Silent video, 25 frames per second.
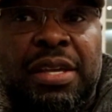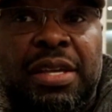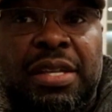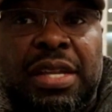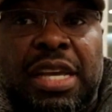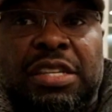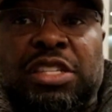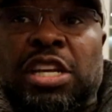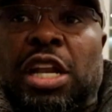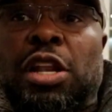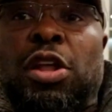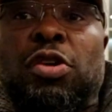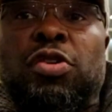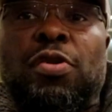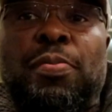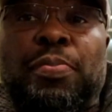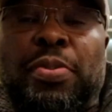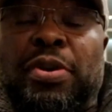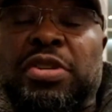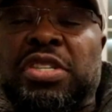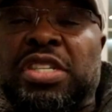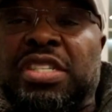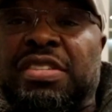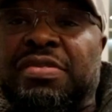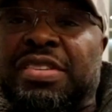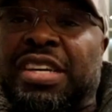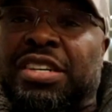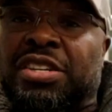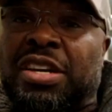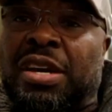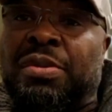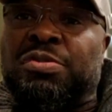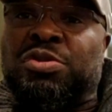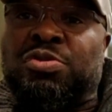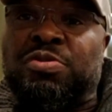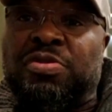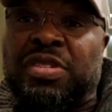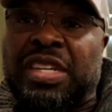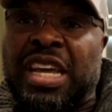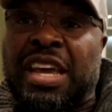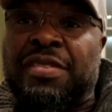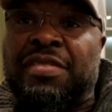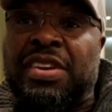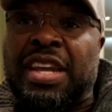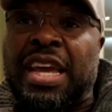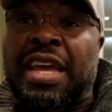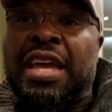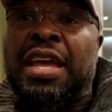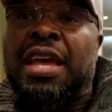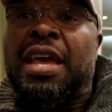There's a lot of positives that comes with
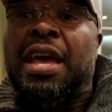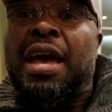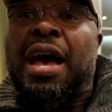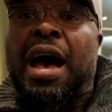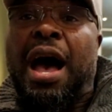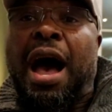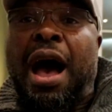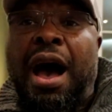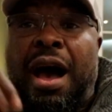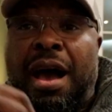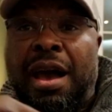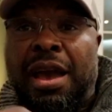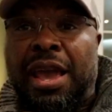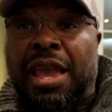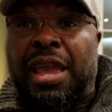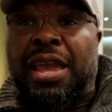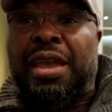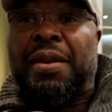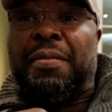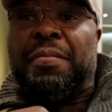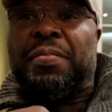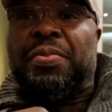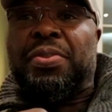David Haye. I